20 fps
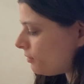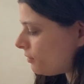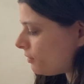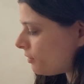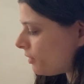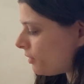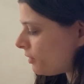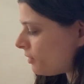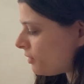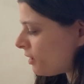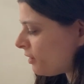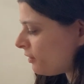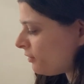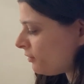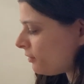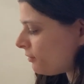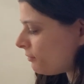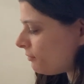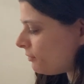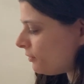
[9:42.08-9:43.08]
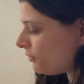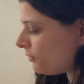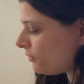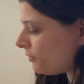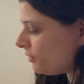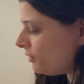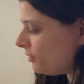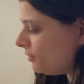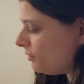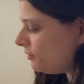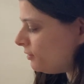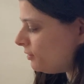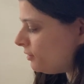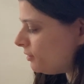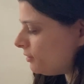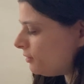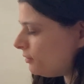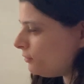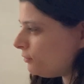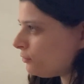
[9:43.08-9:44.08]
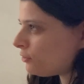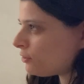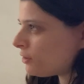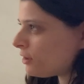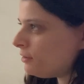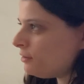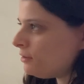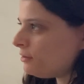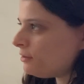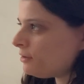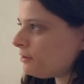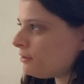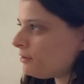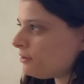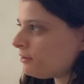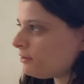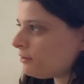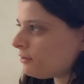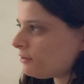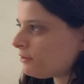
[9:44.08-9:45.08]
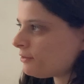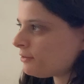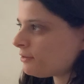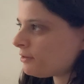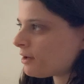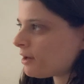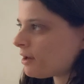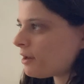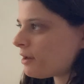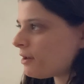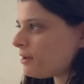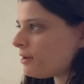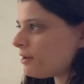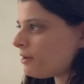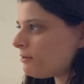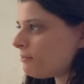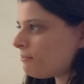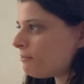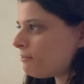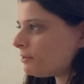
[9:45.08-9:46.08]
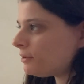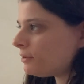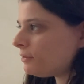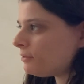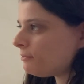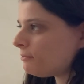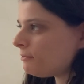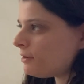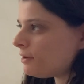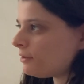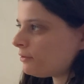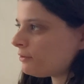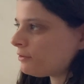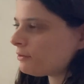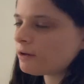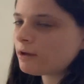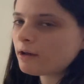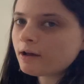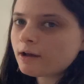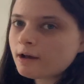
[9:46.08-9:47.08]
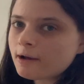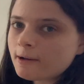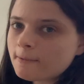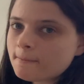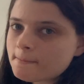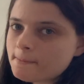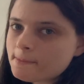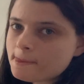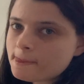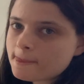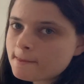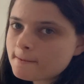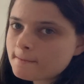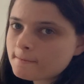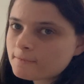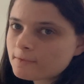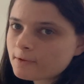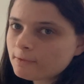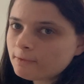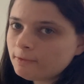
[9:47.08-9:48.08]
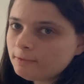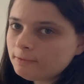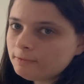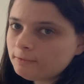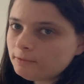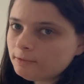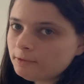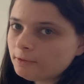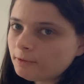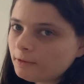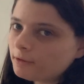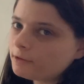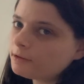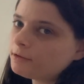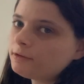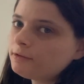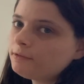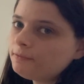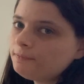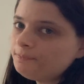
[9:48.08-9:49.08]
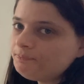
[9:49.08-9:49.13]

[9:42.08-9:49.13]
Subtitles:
I guess it was Indian chutney. They didn't say what it was when we ordered